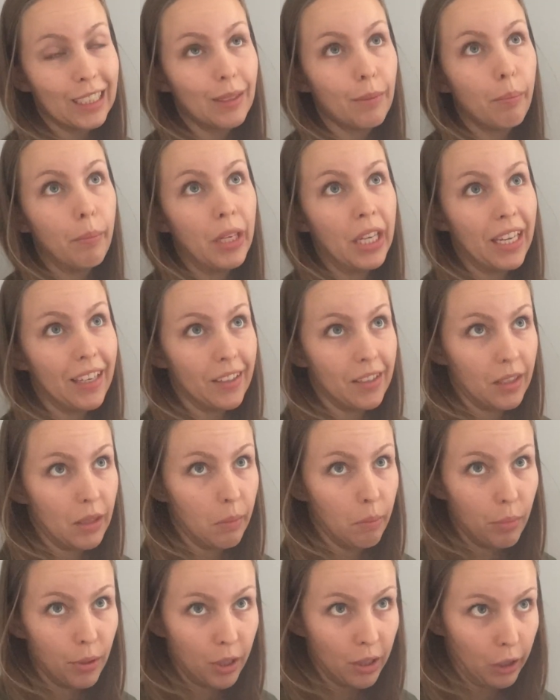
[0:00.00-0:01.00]
because the
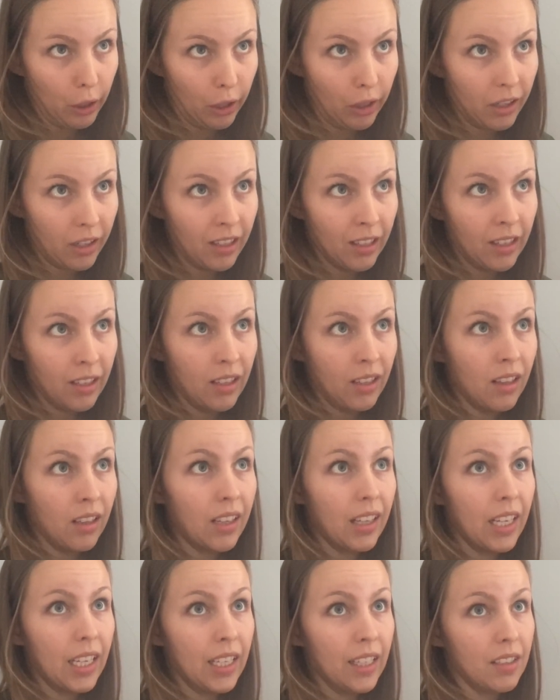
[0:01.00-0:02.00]
book
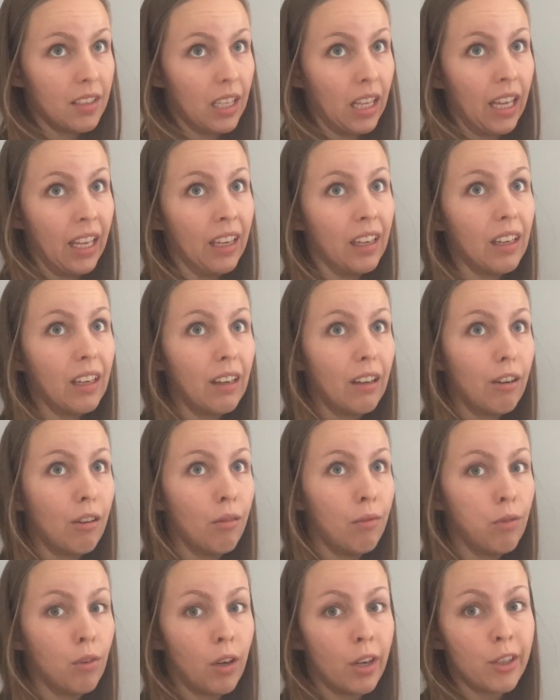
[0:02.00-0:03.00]
is like a
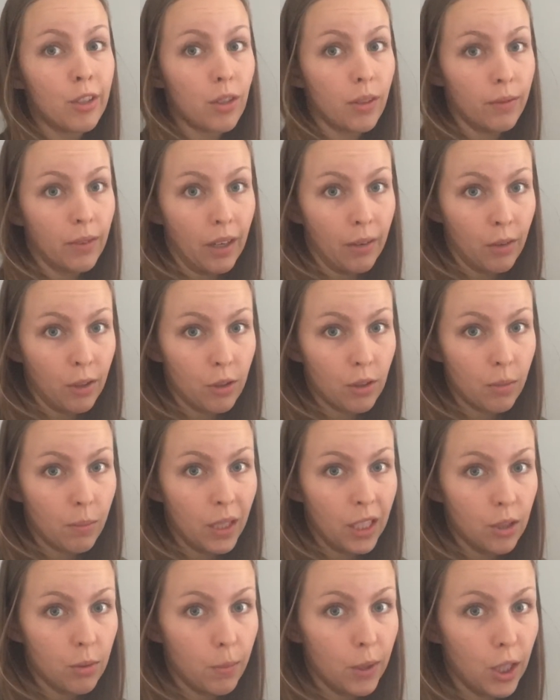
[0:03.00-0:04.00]
400-500
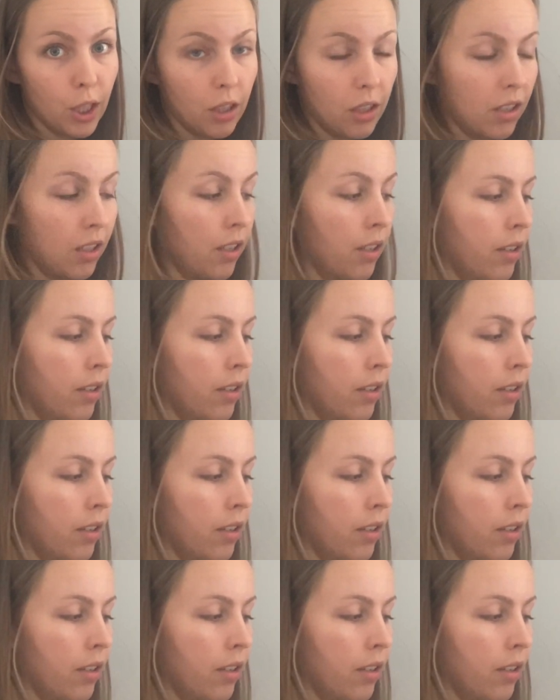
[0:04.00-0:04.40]
page book,